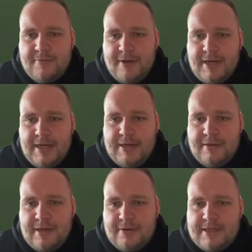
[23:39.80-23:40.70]
really
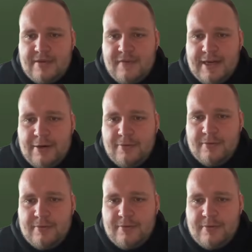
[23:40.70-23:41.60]
aggressive out
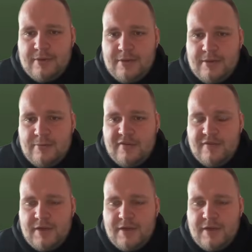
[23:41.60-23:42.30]
with